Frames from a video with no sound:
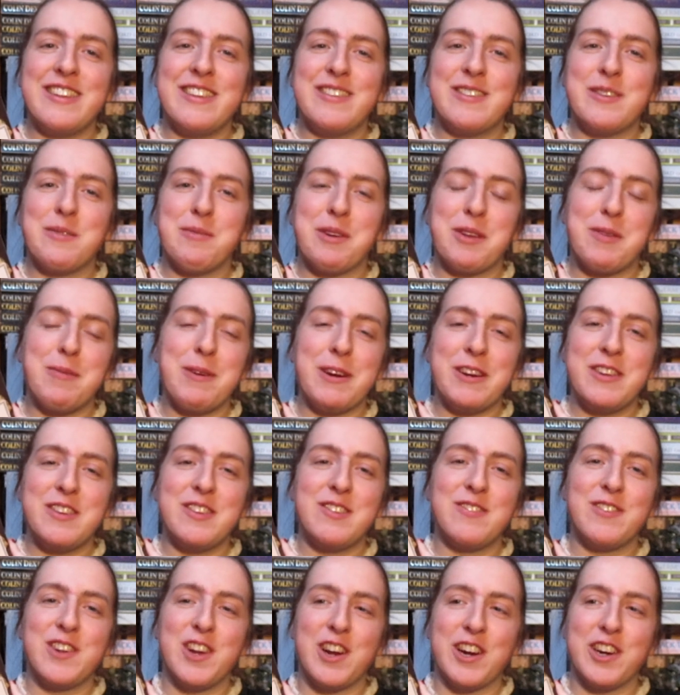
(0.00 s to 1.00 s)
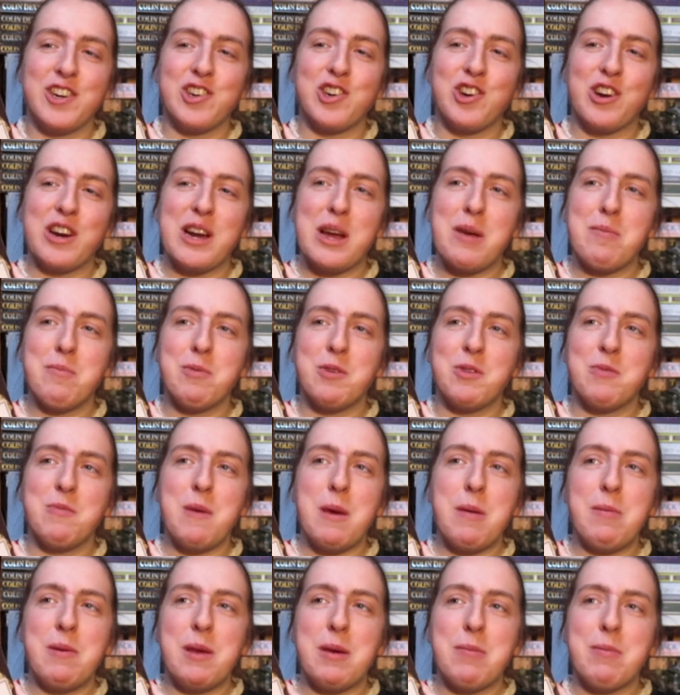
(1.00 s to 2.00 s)
some experiences in Irish RM was
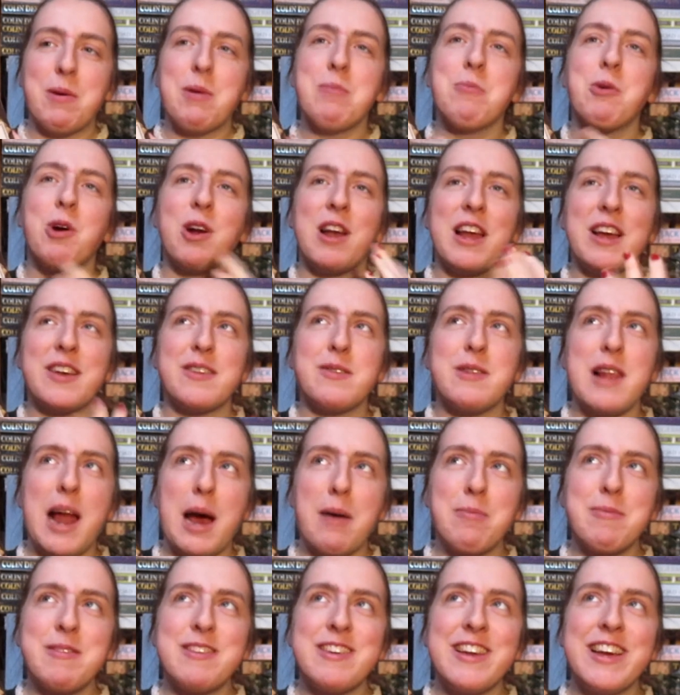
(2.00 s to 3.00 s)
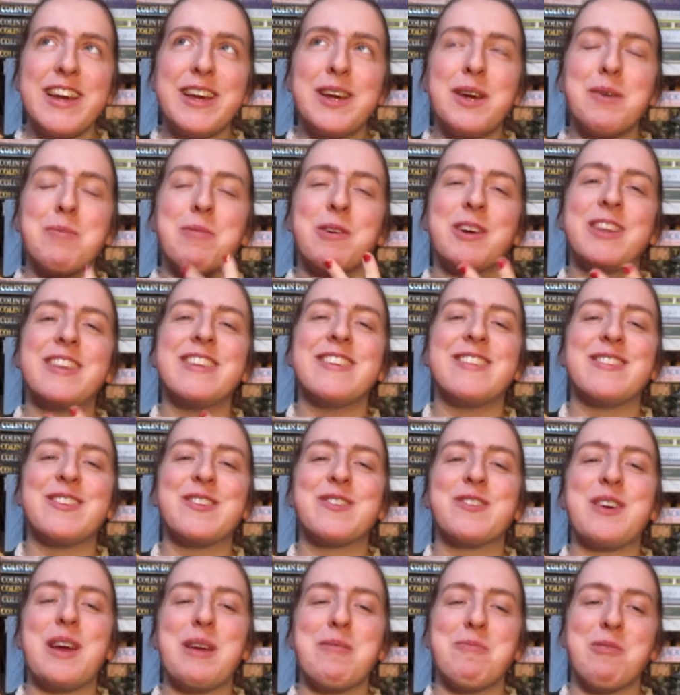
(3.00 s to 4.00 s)
maybe a bit more like slapstick, but this
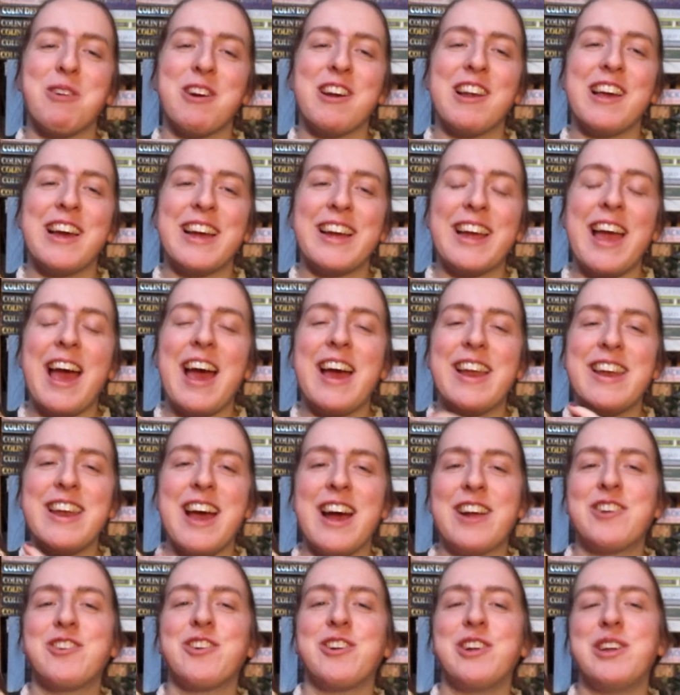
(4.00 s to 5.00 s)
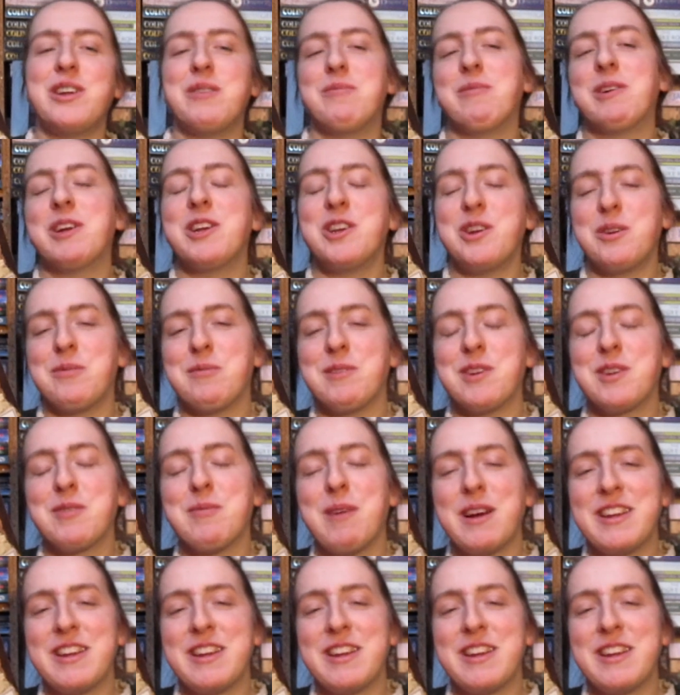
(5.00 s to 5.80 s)
is way more like natural humour and humour to